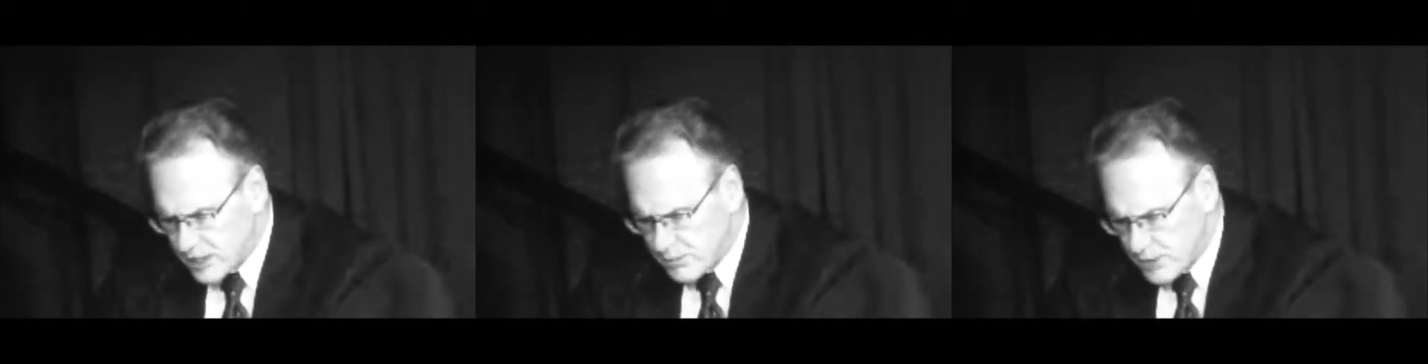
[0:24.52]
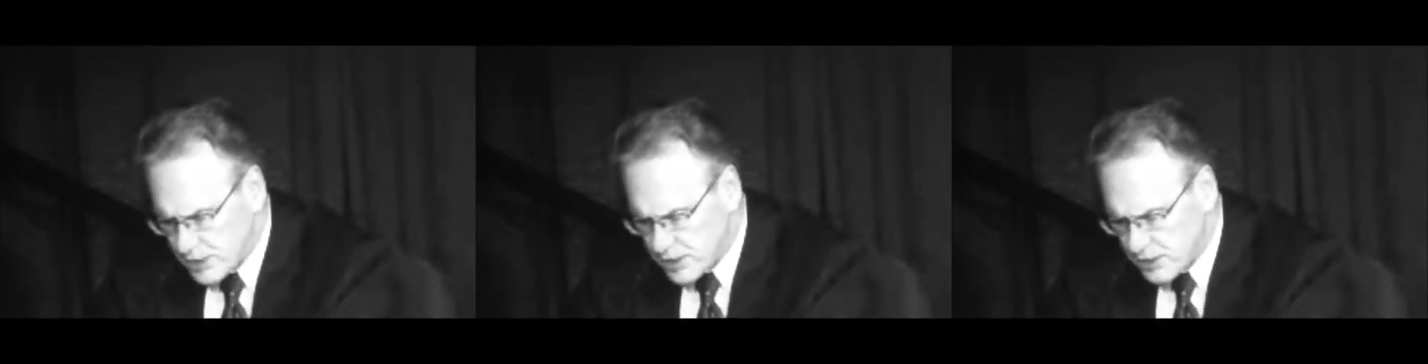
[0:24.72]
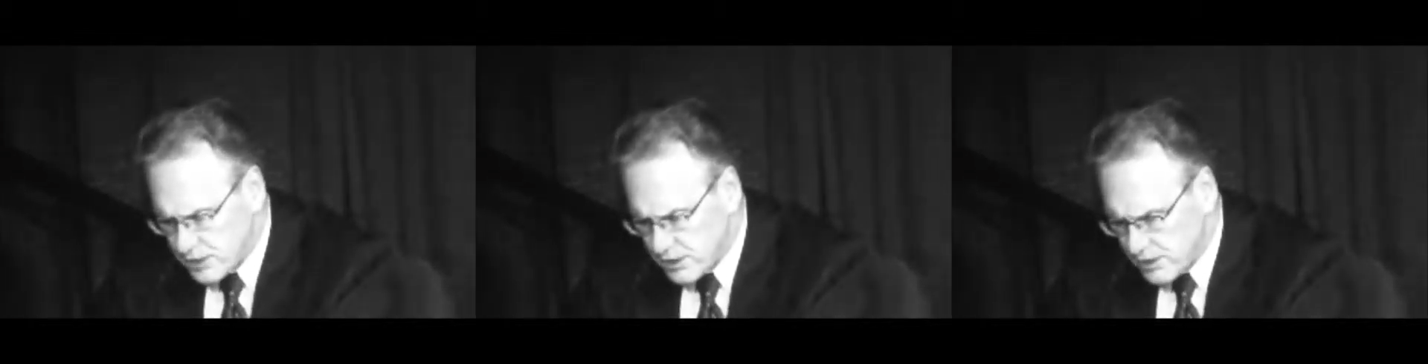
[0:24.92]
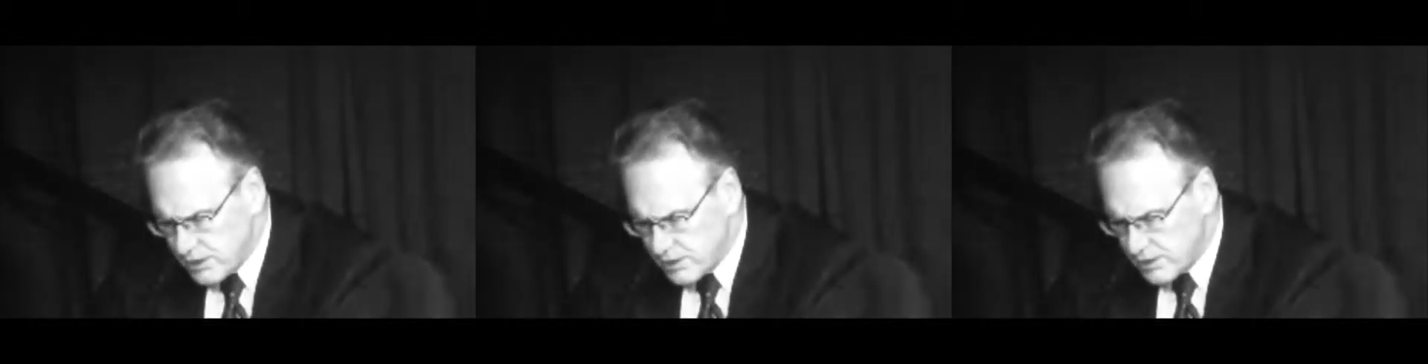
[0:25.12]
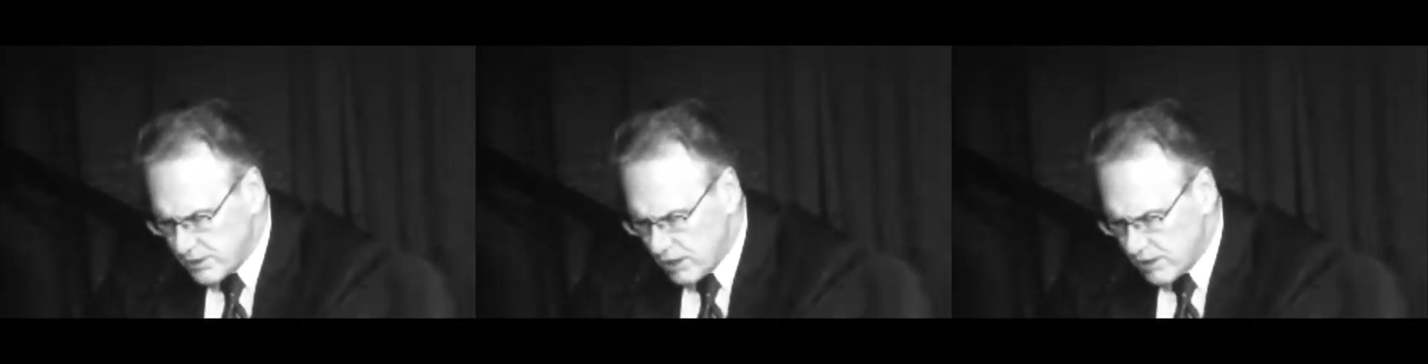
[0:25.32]
mission
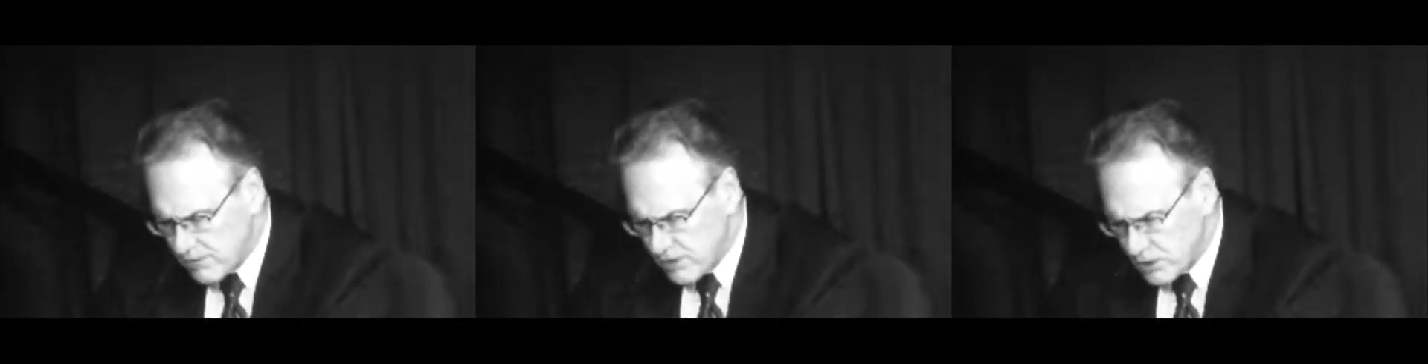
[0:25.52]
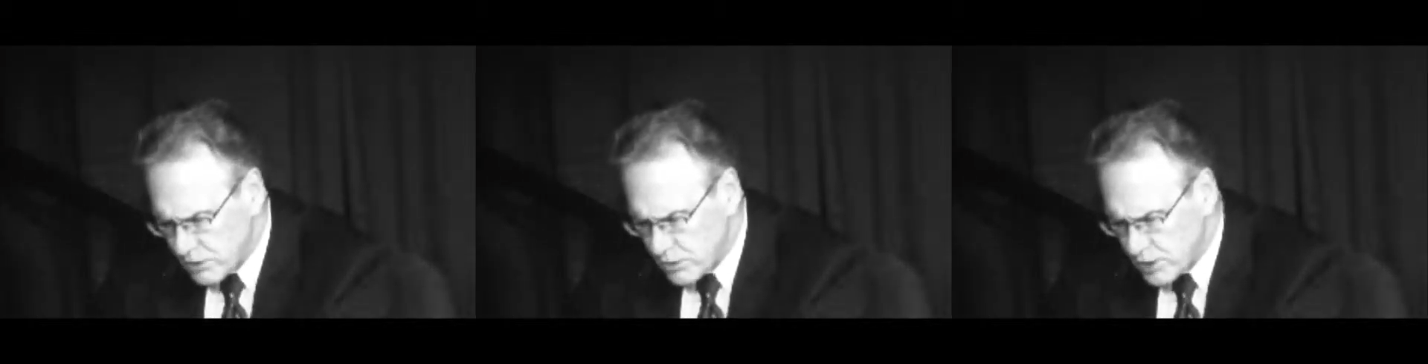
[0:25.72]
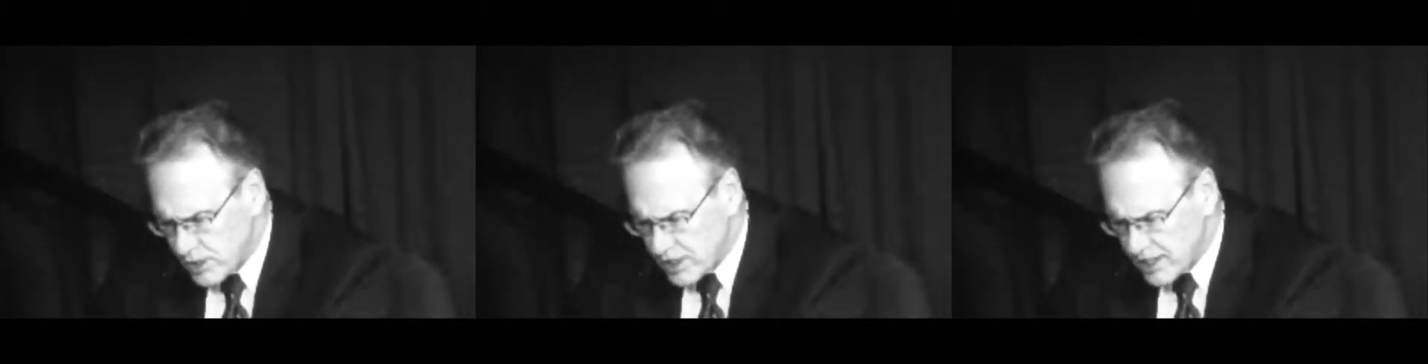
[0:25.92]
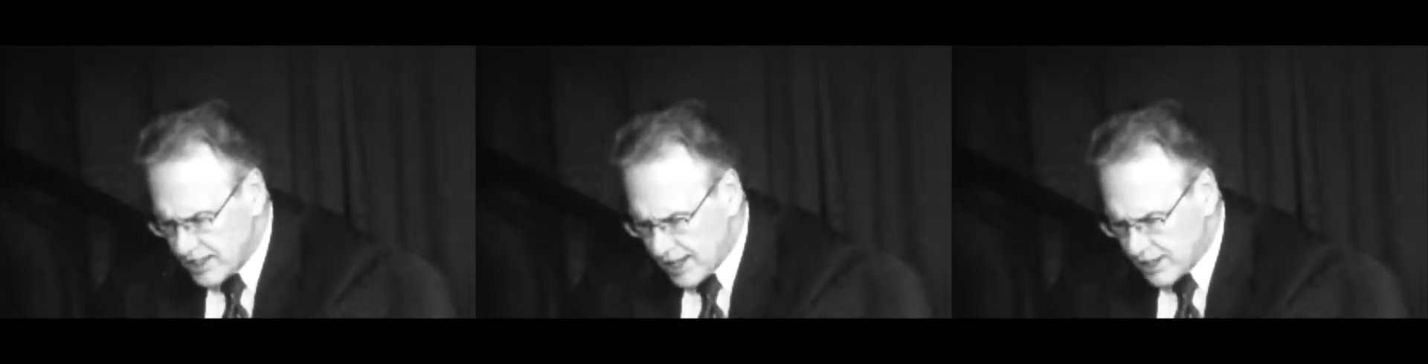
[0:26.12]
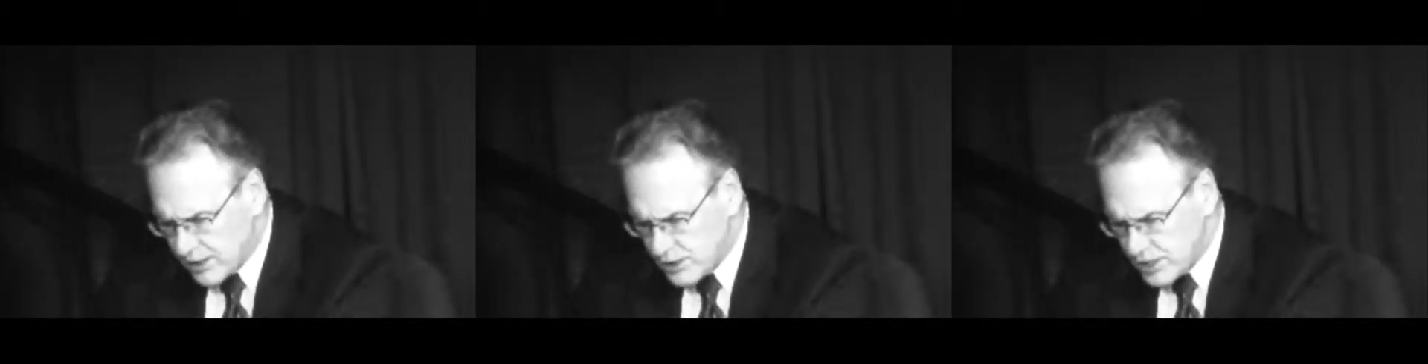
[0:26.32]
of our work in
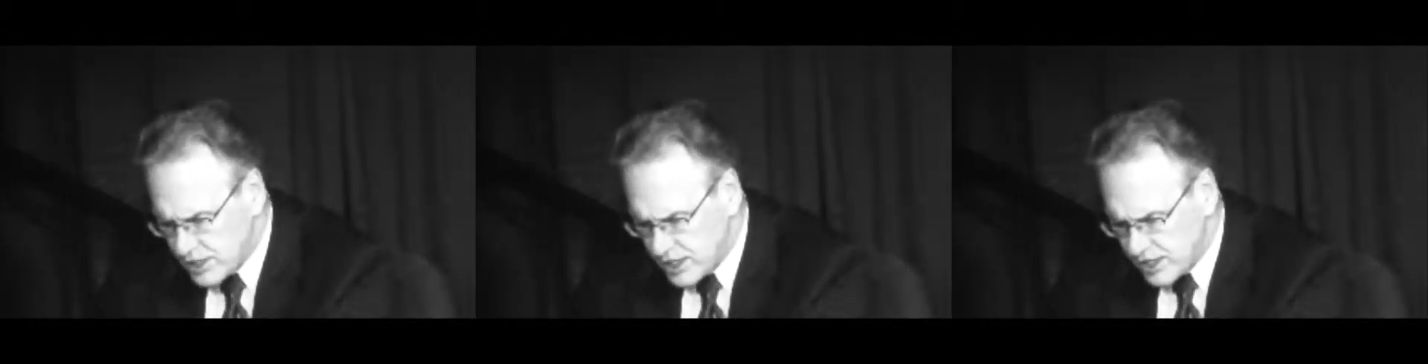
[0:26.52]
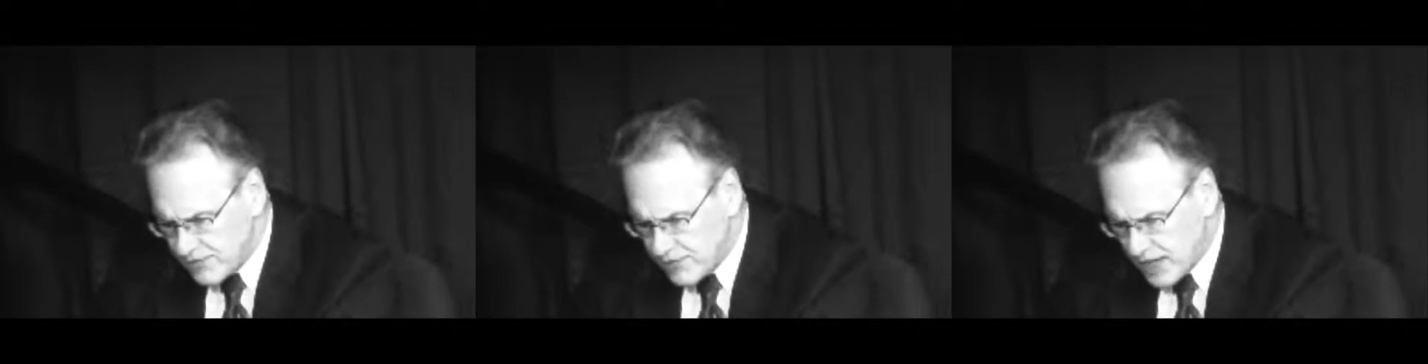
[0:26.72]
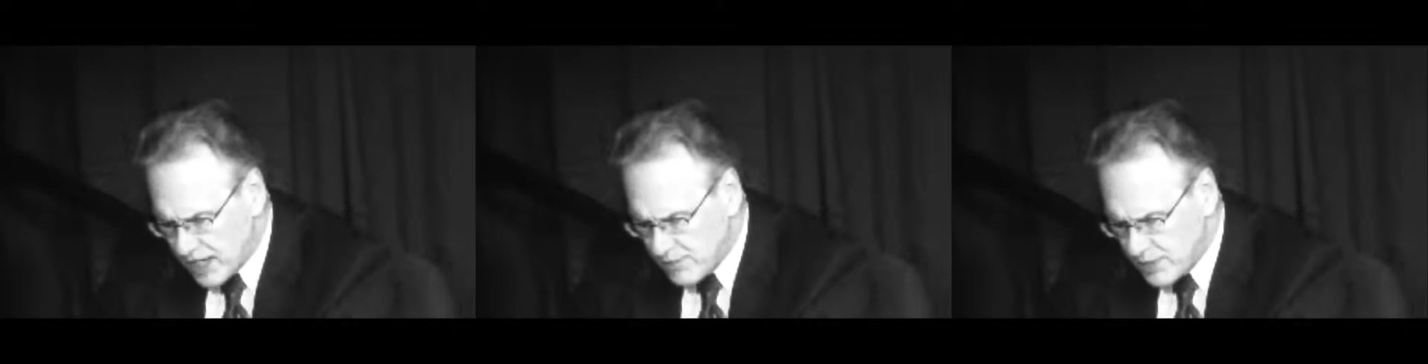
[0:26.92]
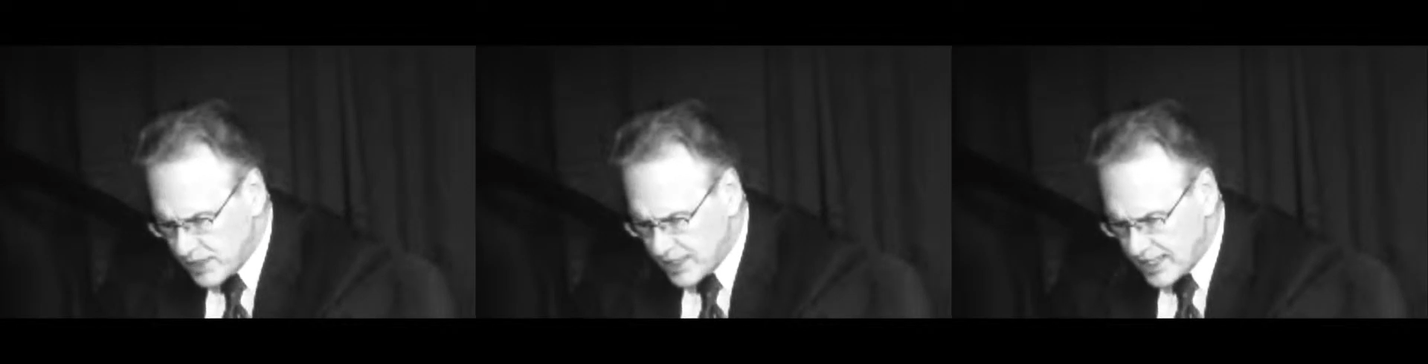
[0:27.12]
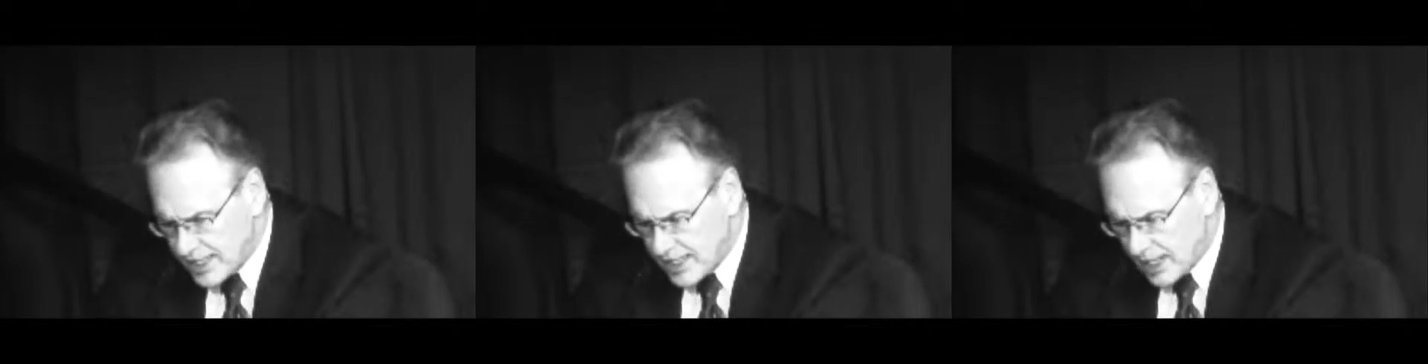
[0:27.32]
energy, the
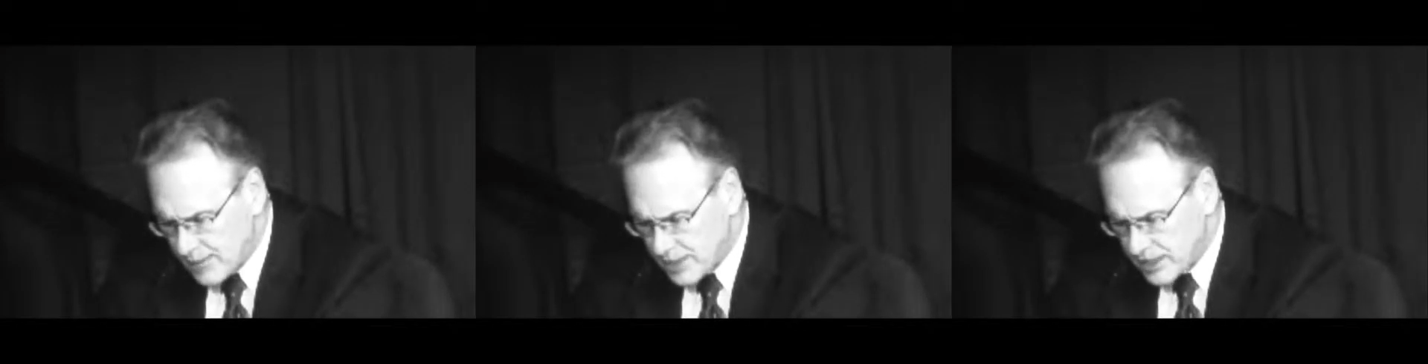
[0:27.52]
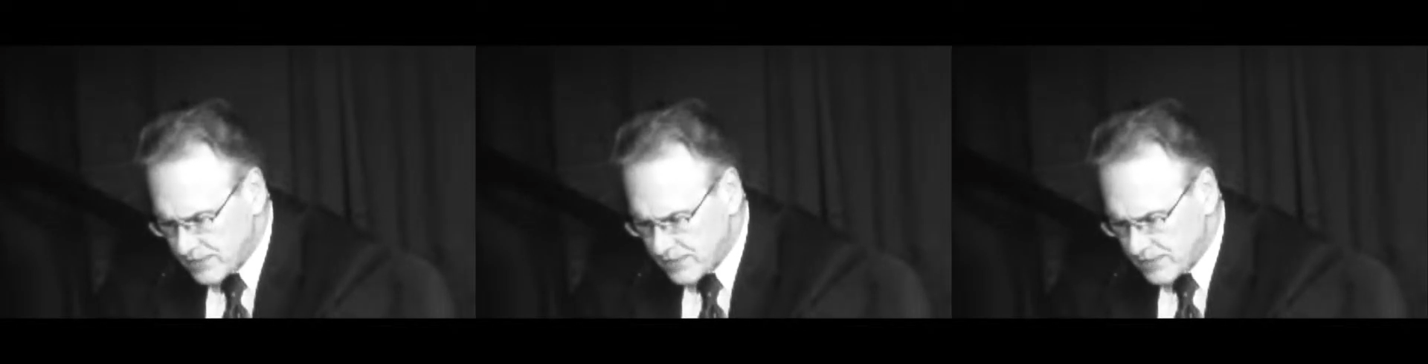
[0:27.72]
environment, and economic